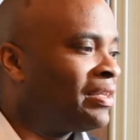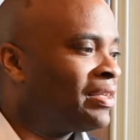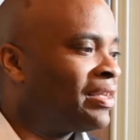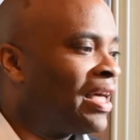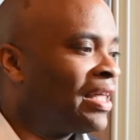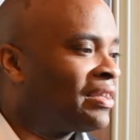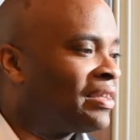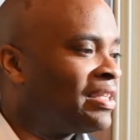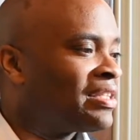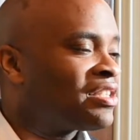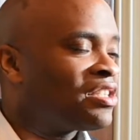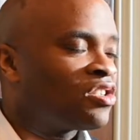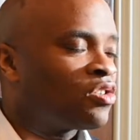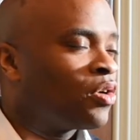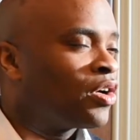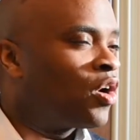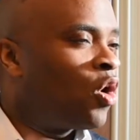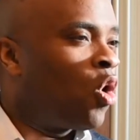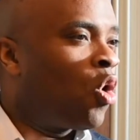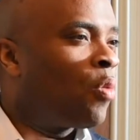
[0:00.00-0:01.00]
But that
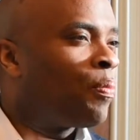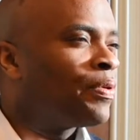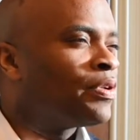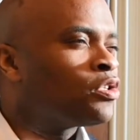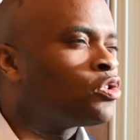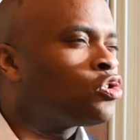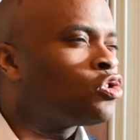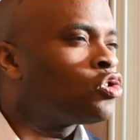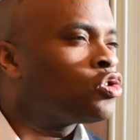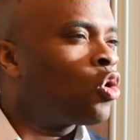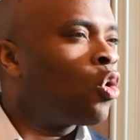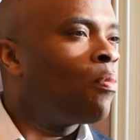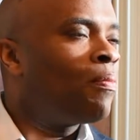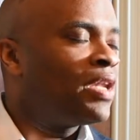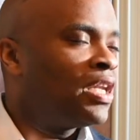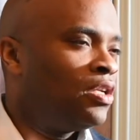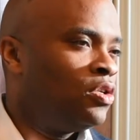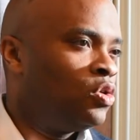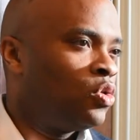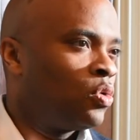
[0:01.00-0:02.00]
this is going to open
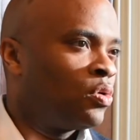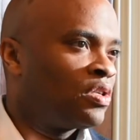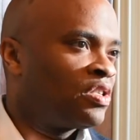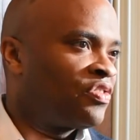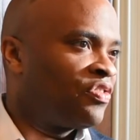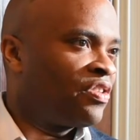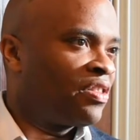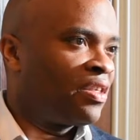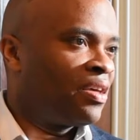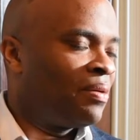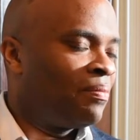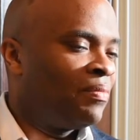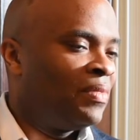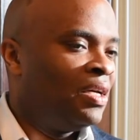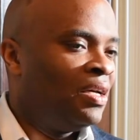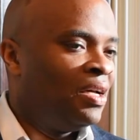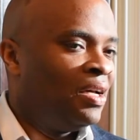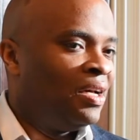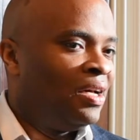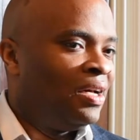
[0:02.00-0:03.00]
so many doors for
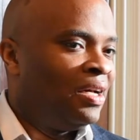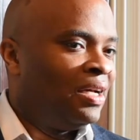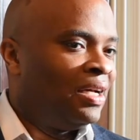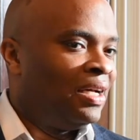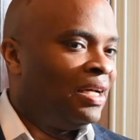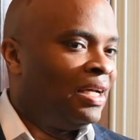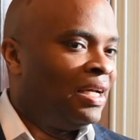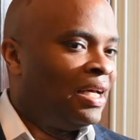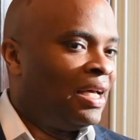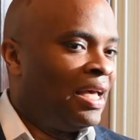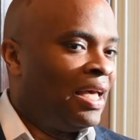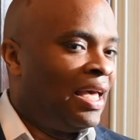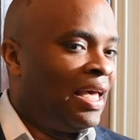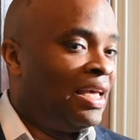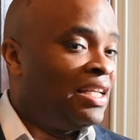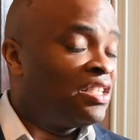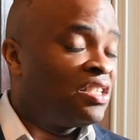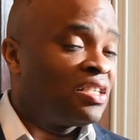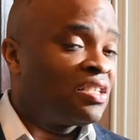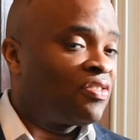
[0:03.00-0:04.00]
them.
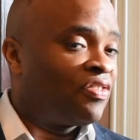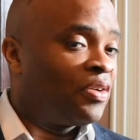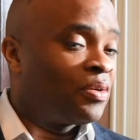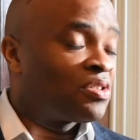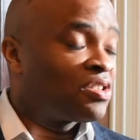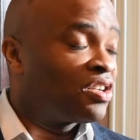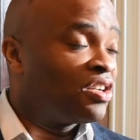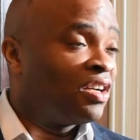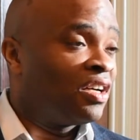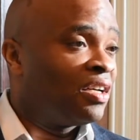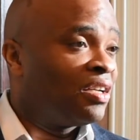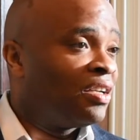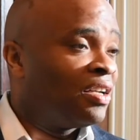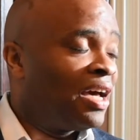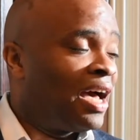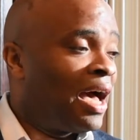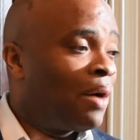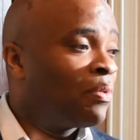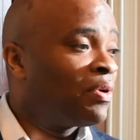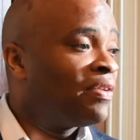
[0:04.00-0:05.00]
It just feels
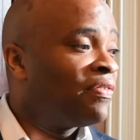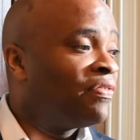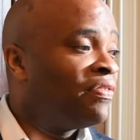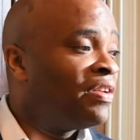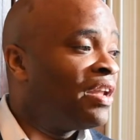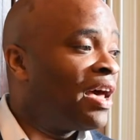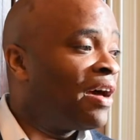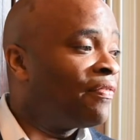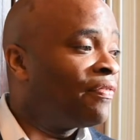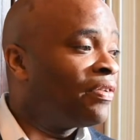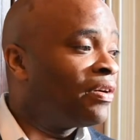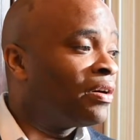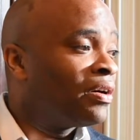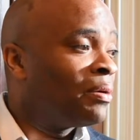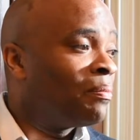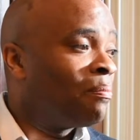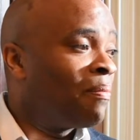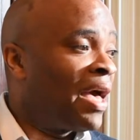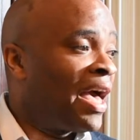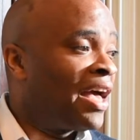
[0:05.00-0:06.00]
good. I would have
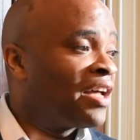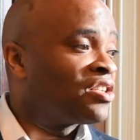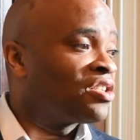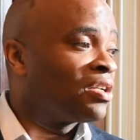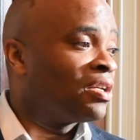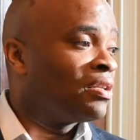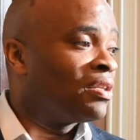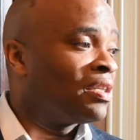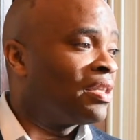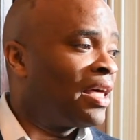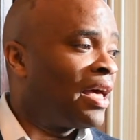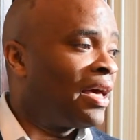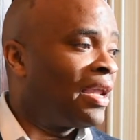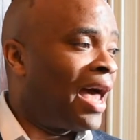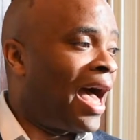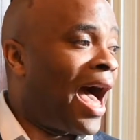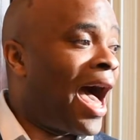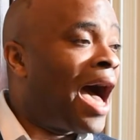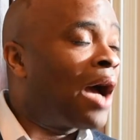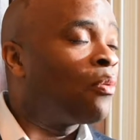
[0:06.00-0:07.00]
never
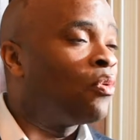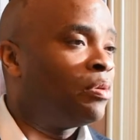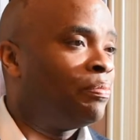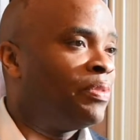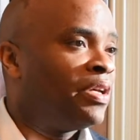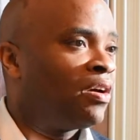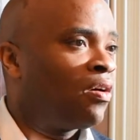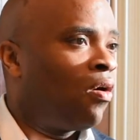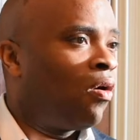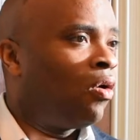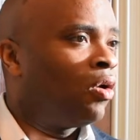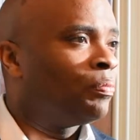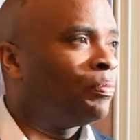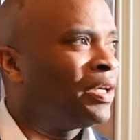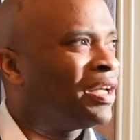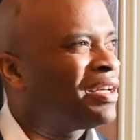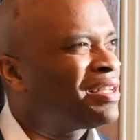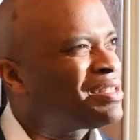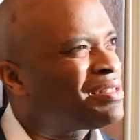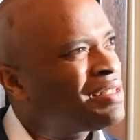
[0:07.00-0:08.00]
imagined that I would be
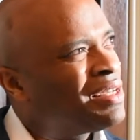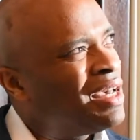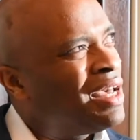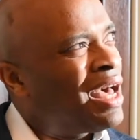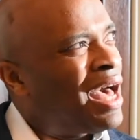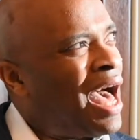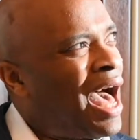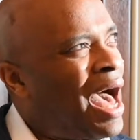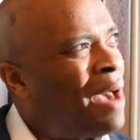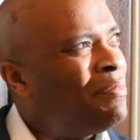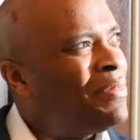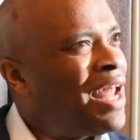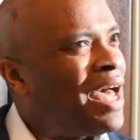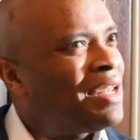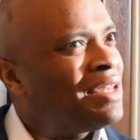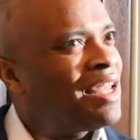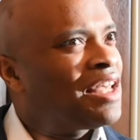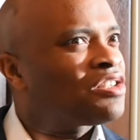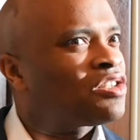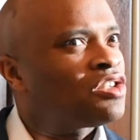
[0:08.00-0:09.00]
called, because
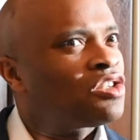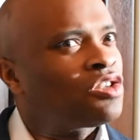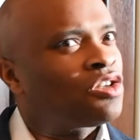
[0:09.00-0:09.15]
I'm not